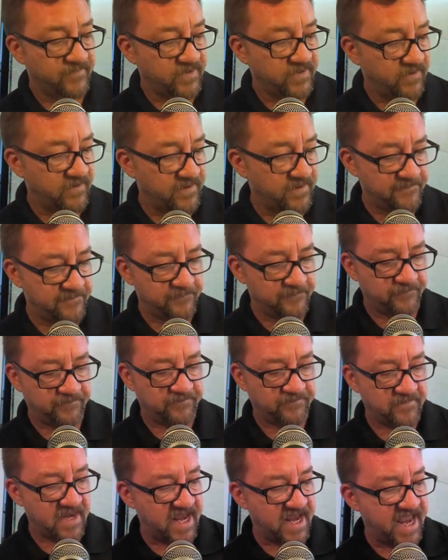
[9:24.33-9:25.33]
All right.
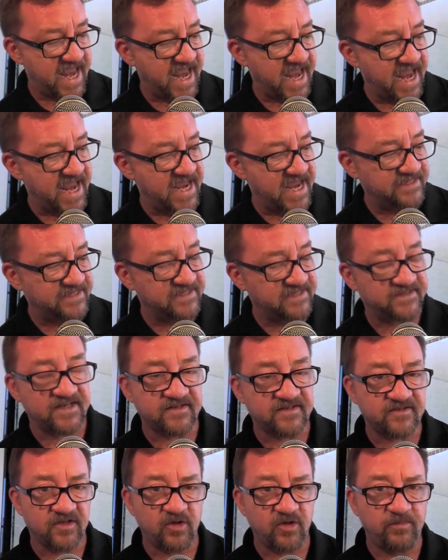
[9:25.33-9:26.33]
And
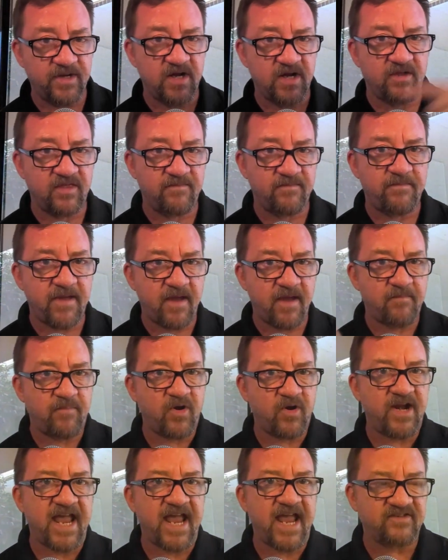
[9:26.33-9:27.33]
discussed a little bit on the
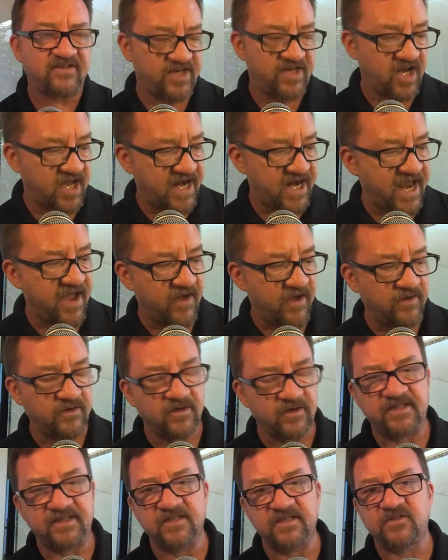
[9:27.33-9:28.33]
part I actually got out.
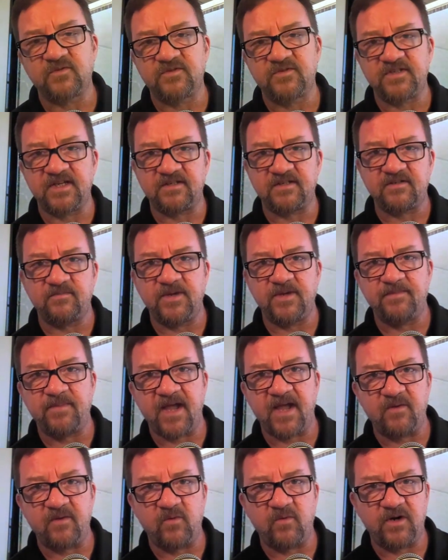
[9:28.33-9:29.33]
All right. This was sent to me
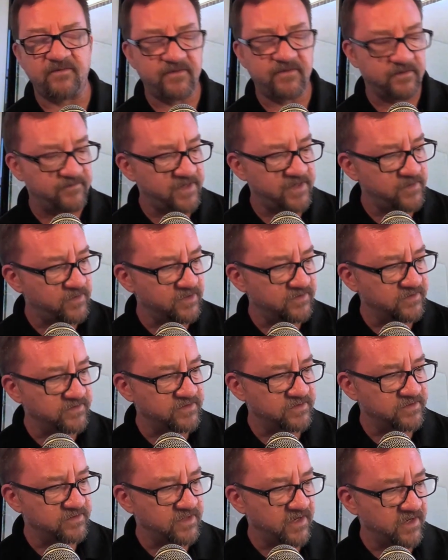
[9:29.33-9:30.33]
by one of our
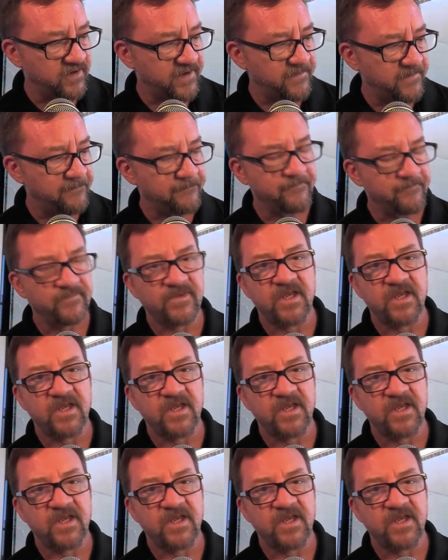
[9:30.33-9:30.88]
viewers. All right.